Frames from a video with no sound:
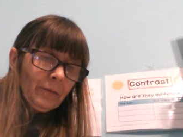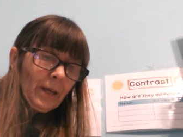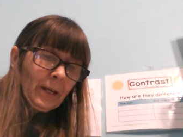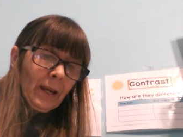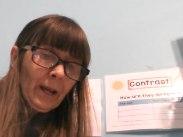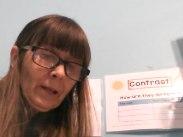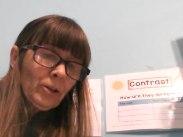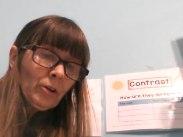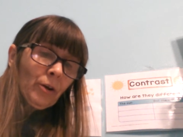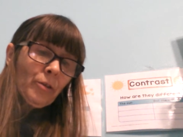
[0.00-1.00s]
Then he
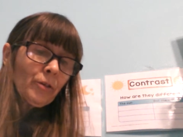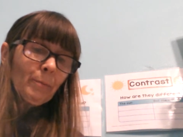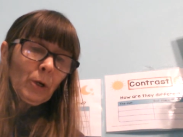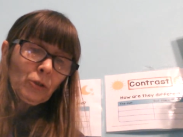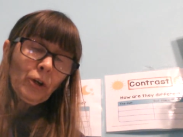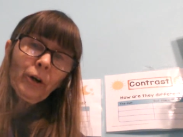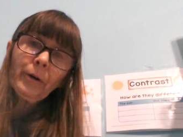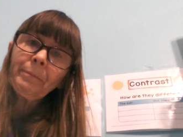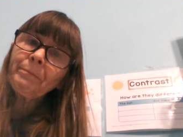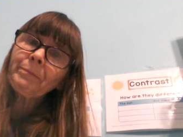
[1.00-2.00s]
handed the book to
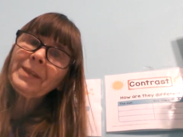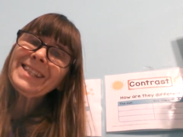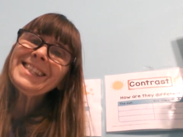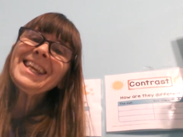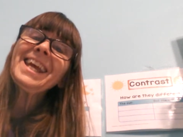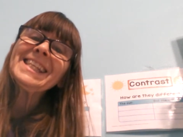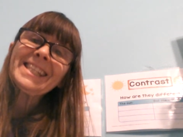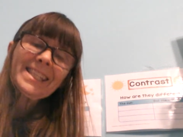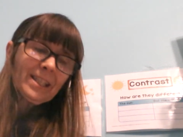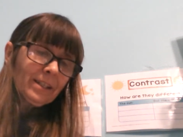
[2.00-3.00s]
her.
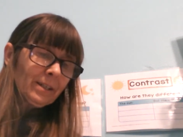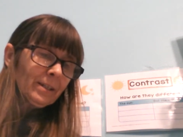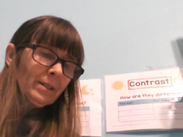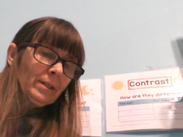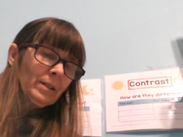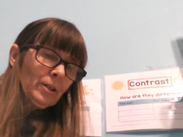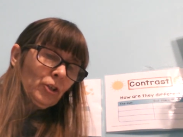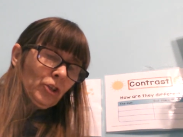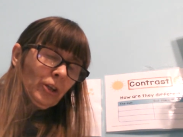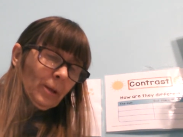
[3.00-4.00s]
Taste.
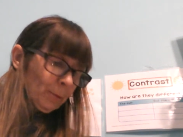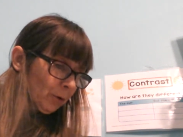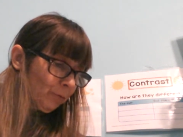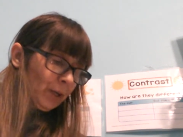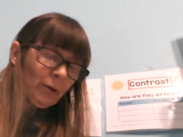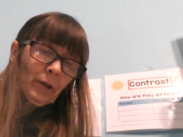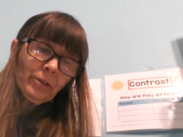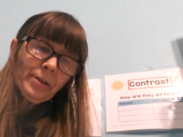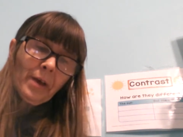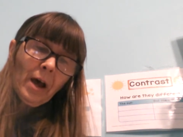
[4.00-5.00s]
She dipped her finger
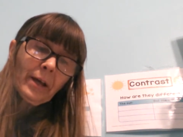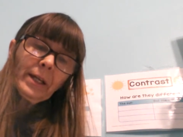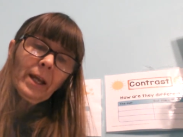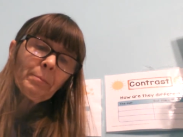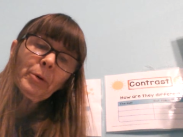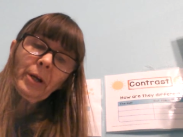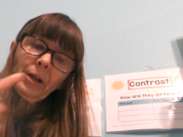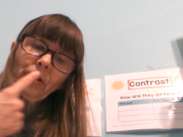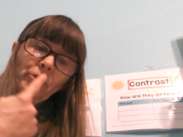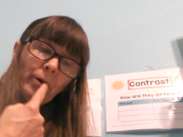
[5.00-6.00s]
into the honey and put it
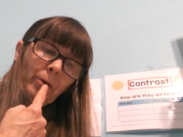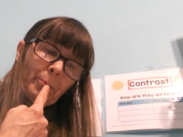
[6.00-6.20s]
into her